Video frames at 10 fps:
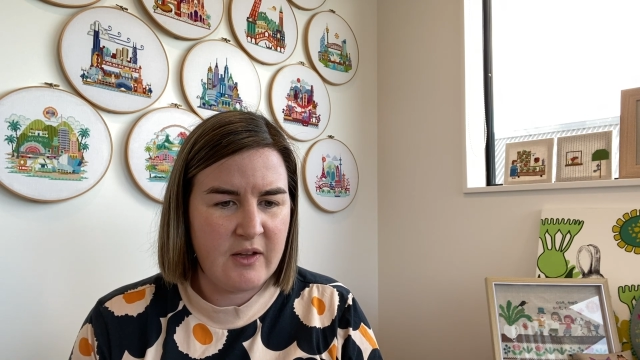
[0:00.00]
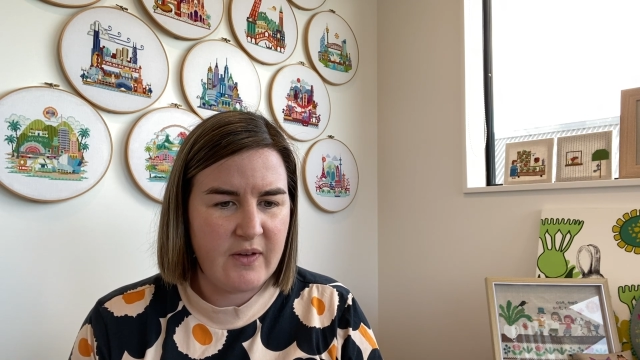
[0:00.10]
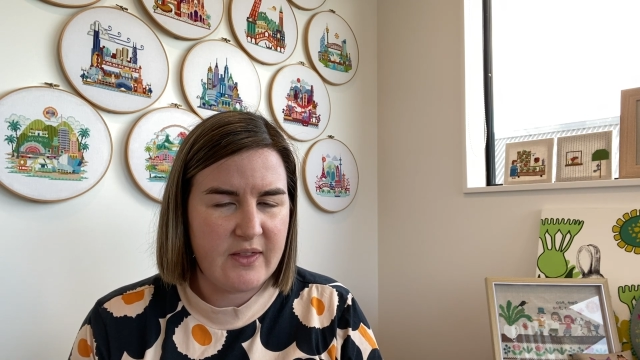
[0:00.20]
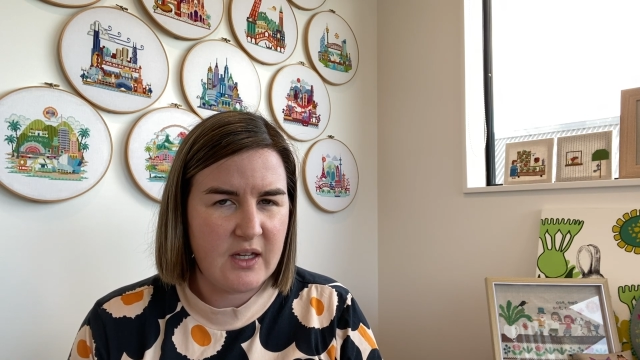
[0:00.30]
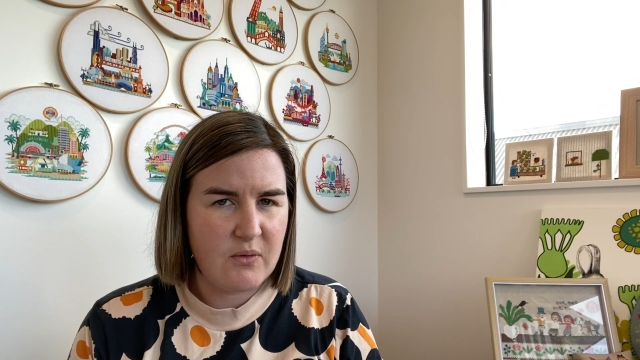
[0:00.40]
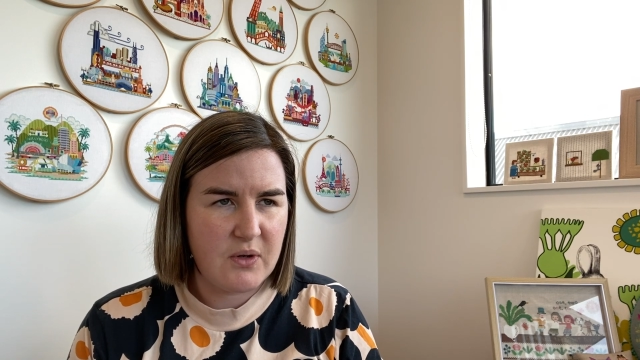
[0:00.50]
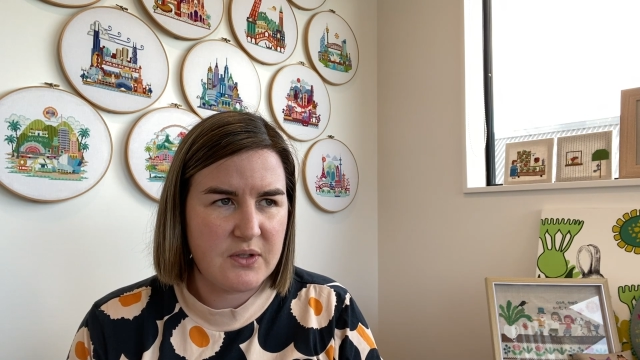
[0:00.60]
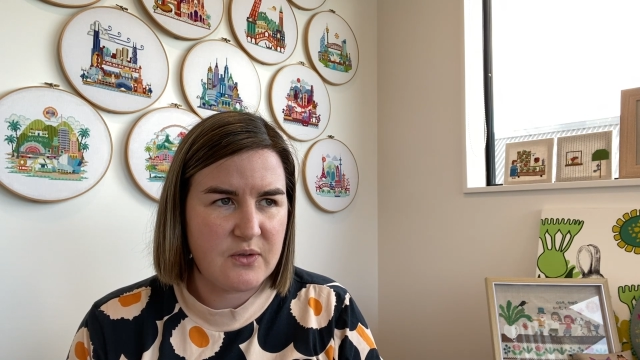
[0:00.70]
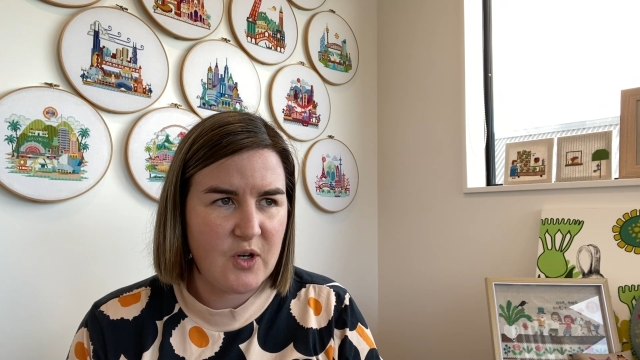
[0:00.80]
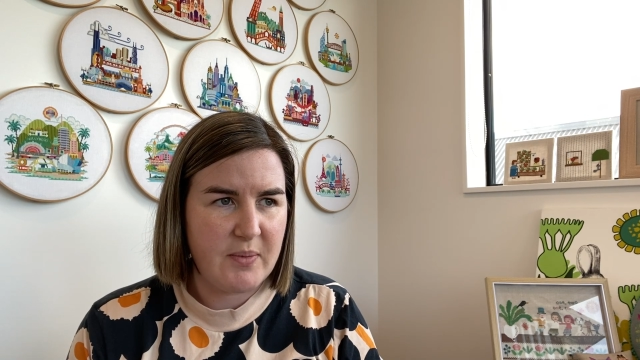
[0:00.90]
think it was,
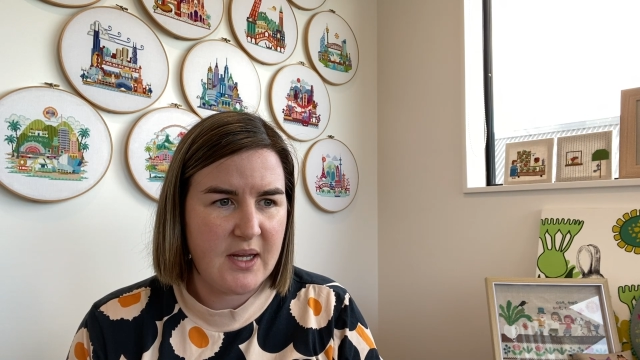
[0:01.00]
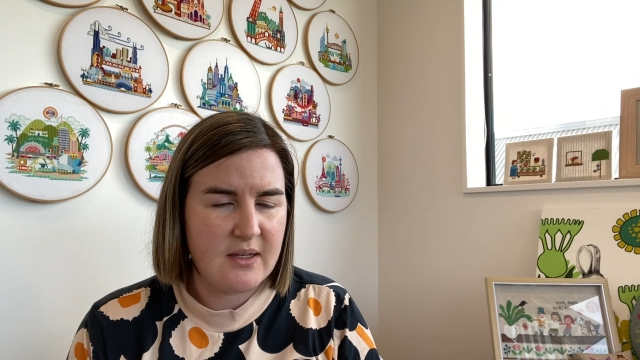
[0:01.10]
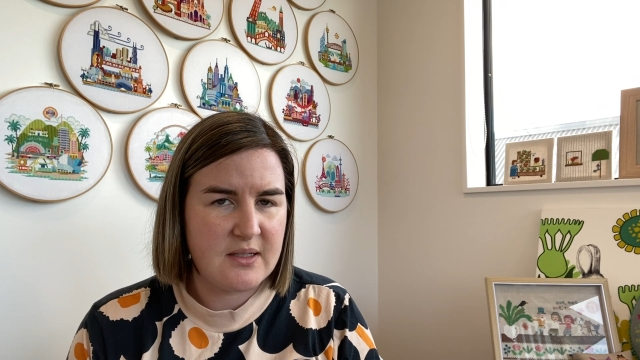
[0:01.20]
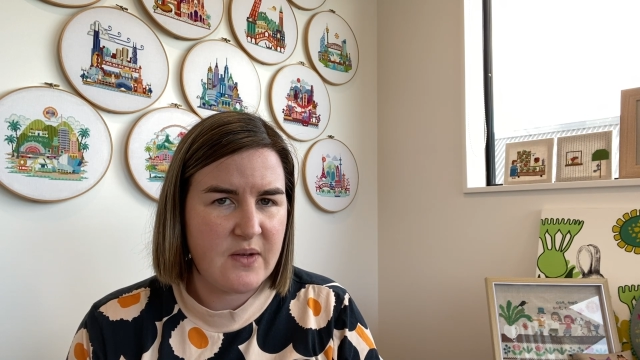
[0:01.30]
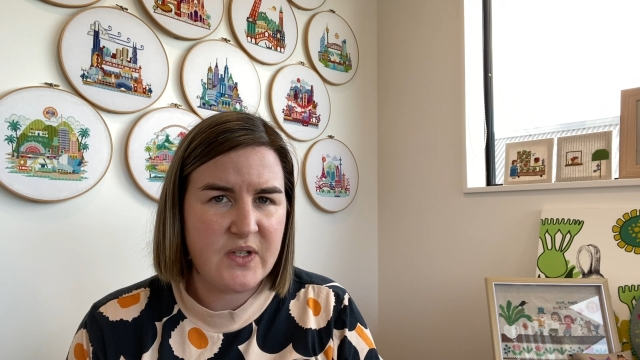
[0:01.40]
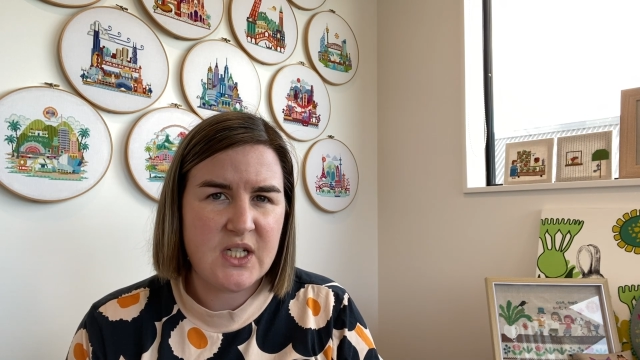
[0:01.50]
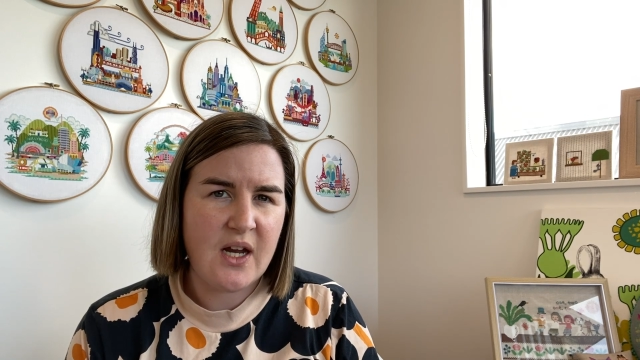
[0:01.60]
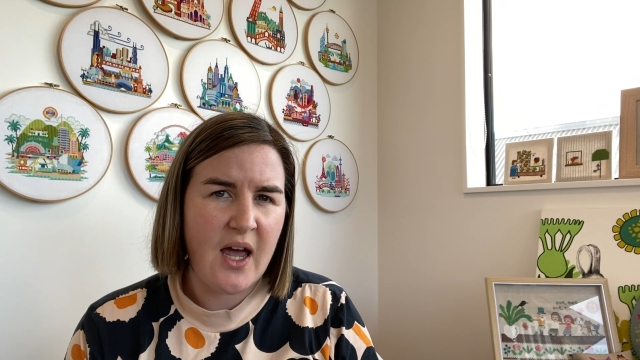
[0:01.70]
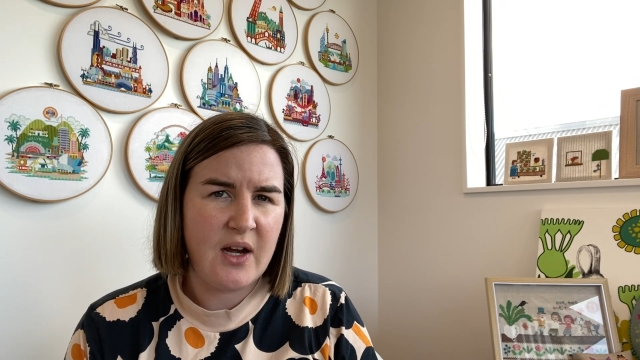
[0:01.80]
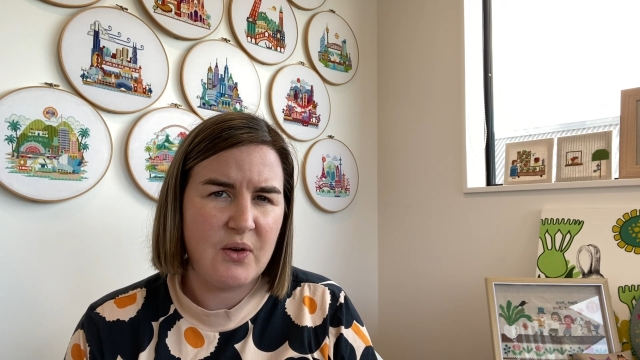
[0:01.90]
off the top of my head,
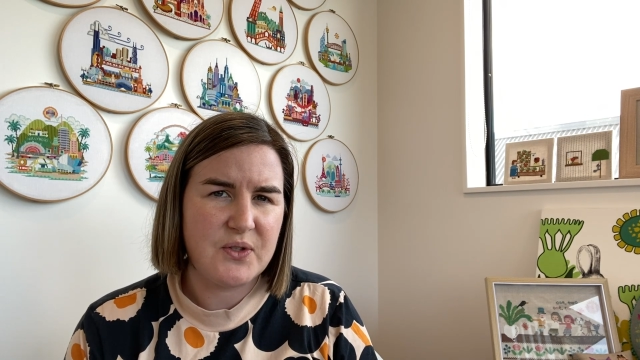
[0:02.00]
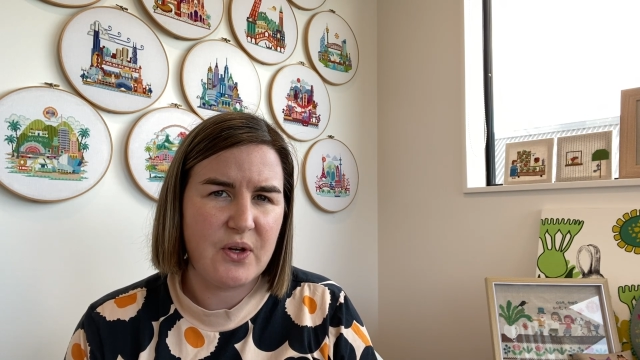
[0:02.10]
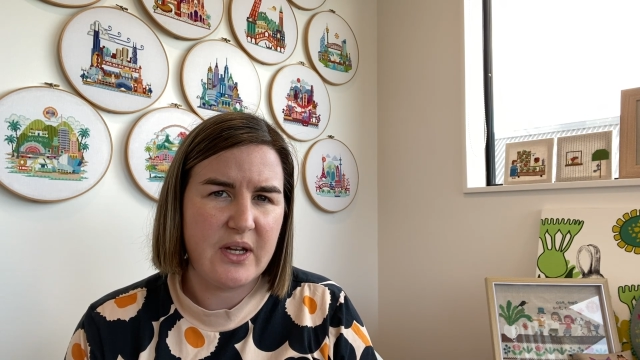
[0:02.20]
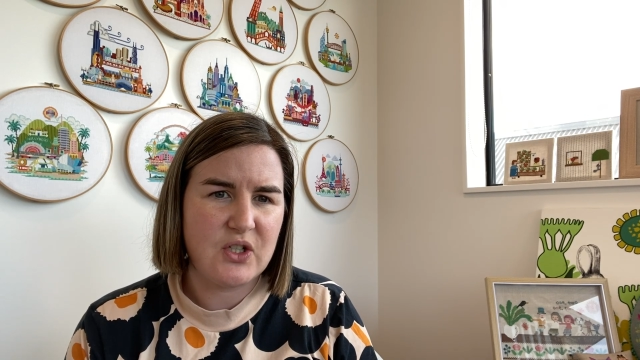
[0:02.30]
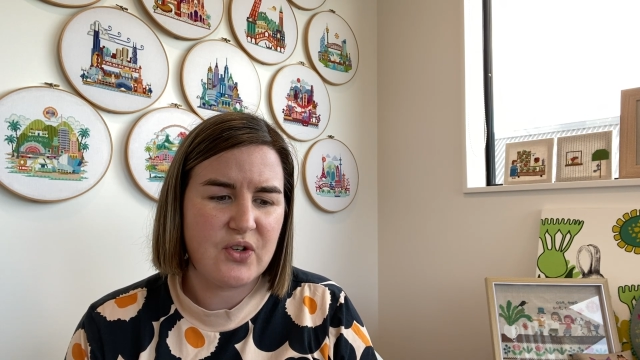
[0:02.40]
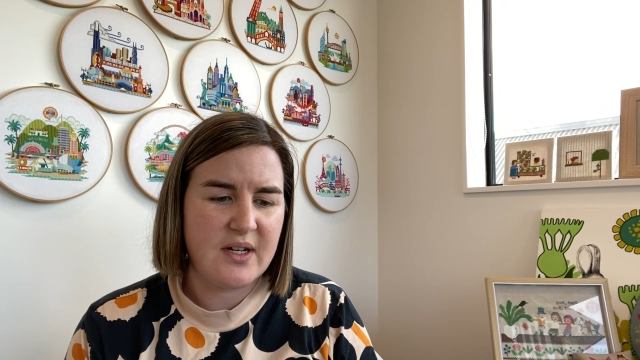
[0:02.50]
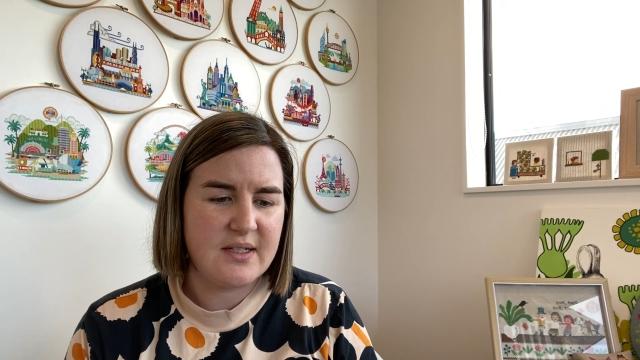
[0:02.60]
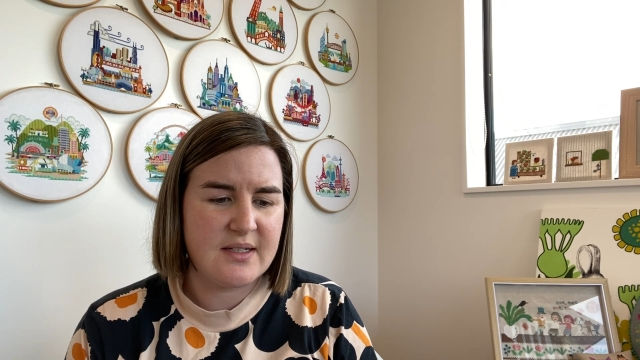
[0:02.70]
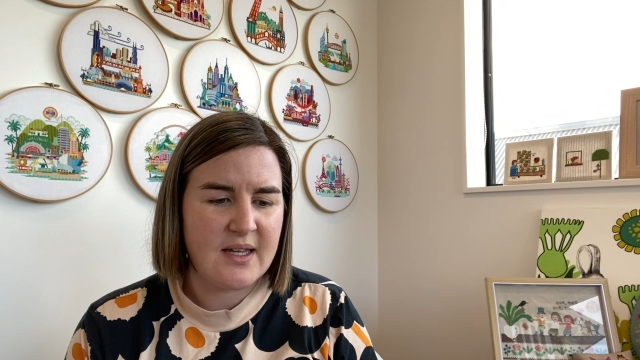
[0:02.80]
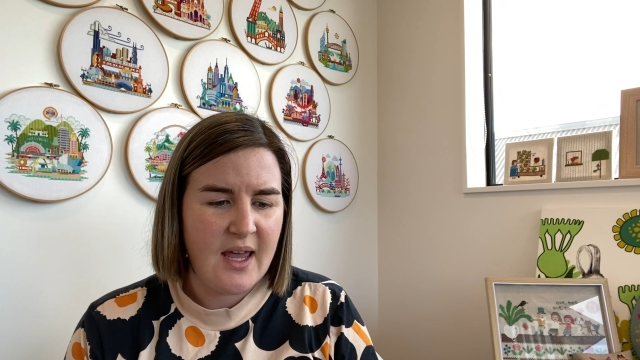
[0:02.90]
79 or so
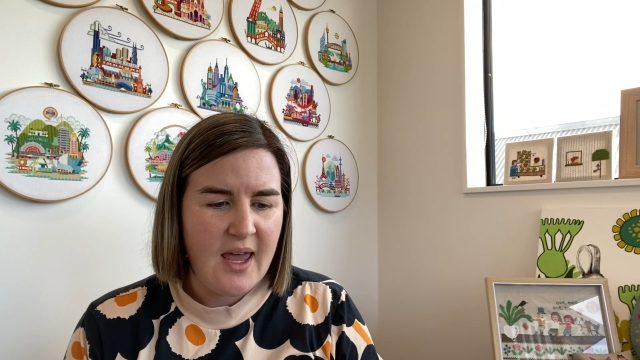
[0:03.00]
entries.